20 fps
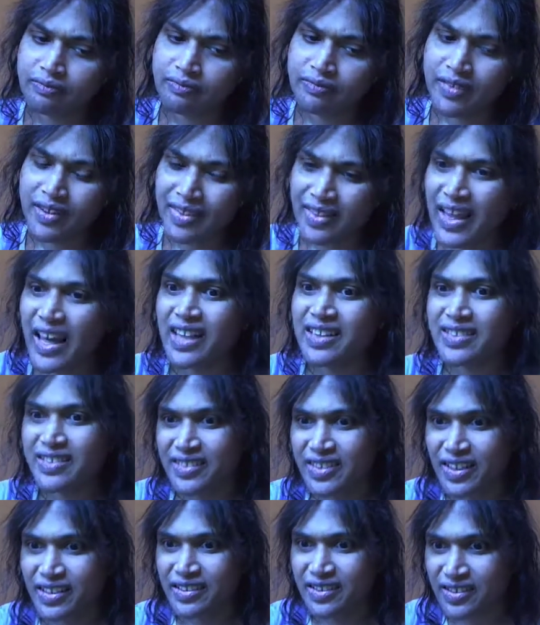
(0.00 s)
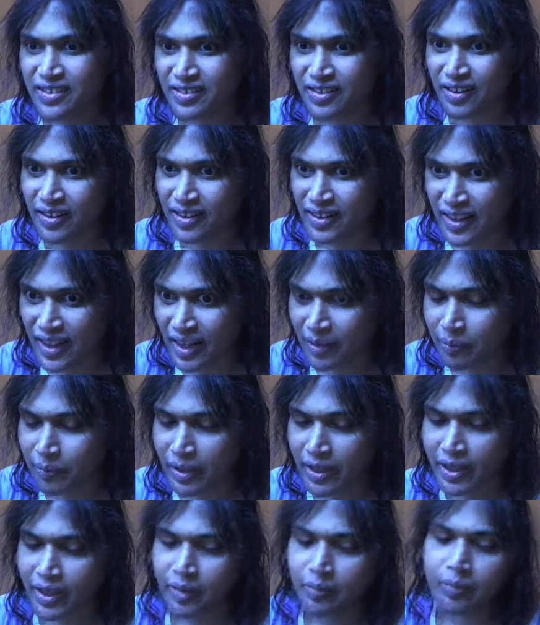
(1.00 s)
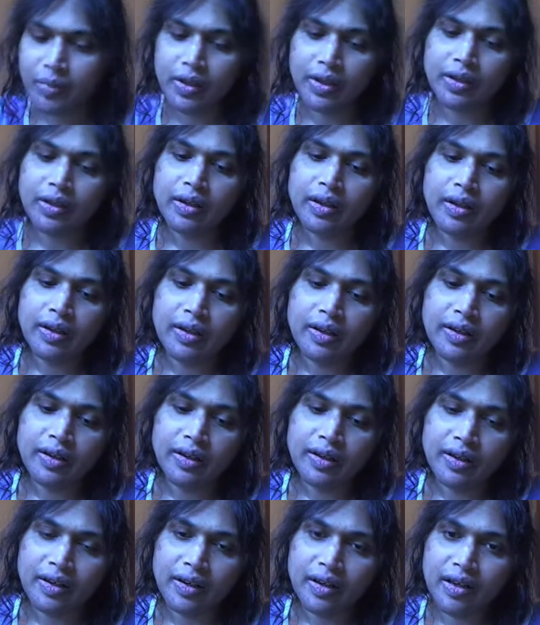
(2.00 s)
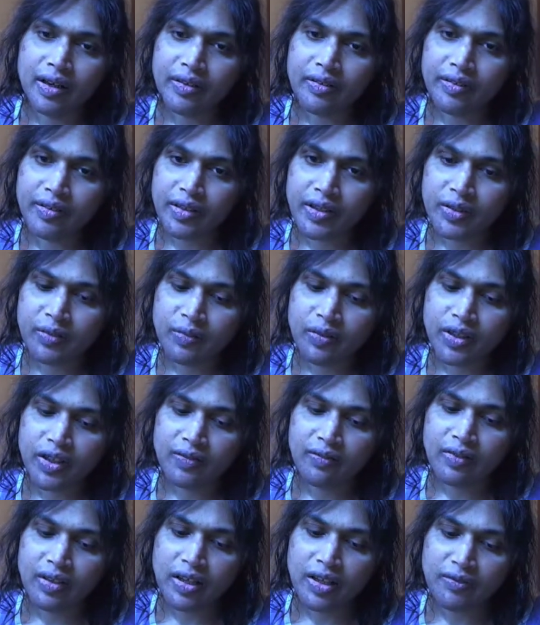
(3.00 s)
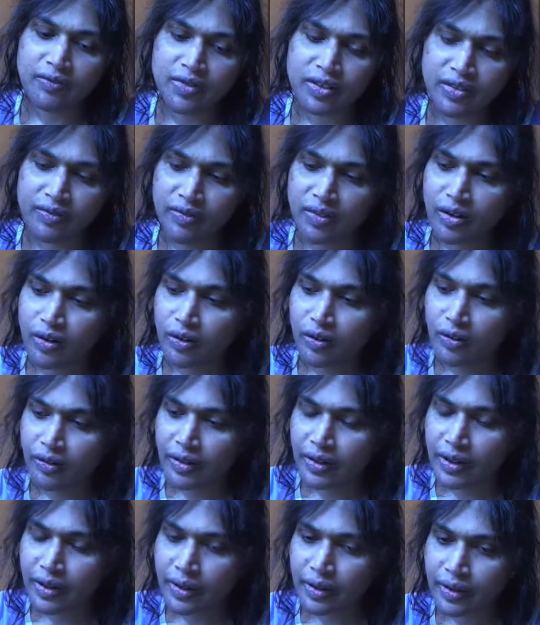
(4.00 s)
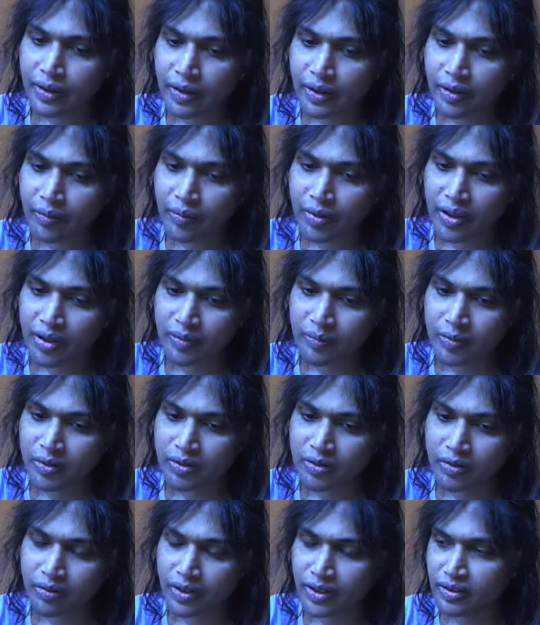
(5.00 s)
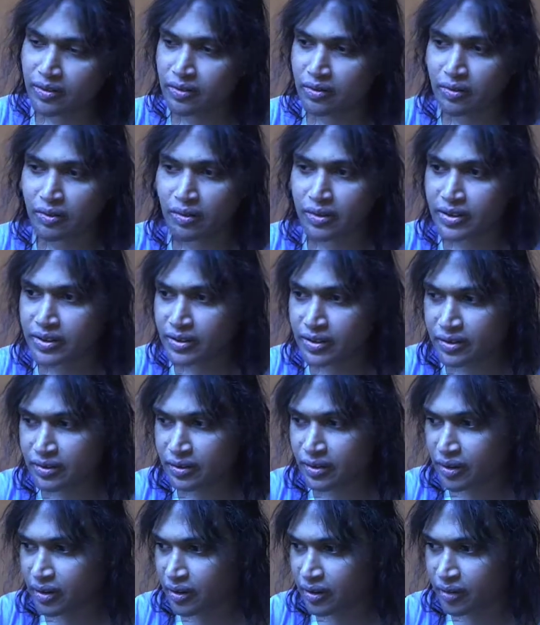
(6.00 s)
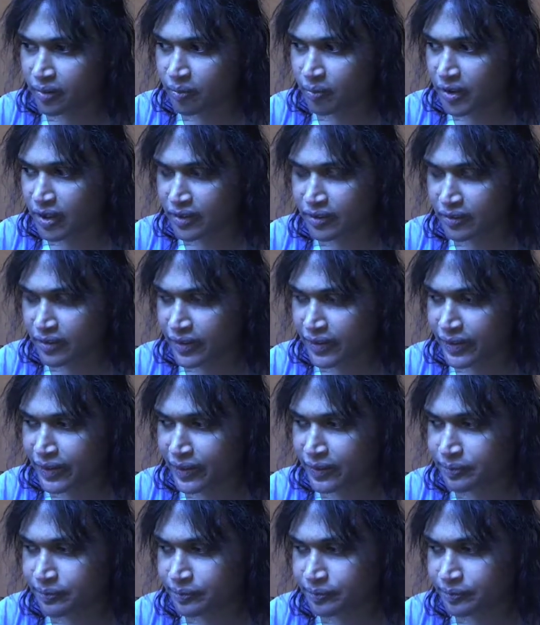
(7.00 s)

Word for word: in that sense, it's not that bad. But uh, I really would have loved to have gone, but I'm still exhausted by today.